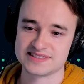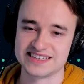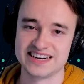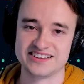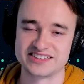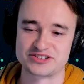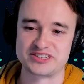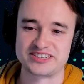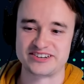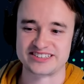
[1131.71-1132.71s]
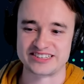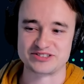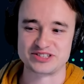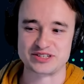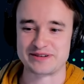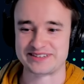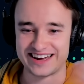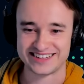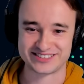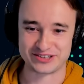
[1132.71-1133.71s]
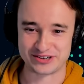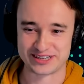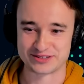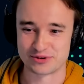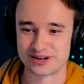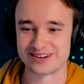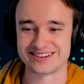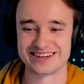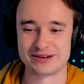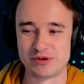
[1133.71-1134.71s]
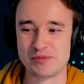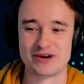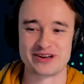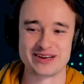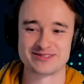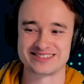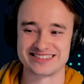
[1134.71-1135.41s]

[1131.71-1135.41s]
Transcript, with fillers: Yeah, that's great to hear, because I was just about to ask you guys working on any mobile games,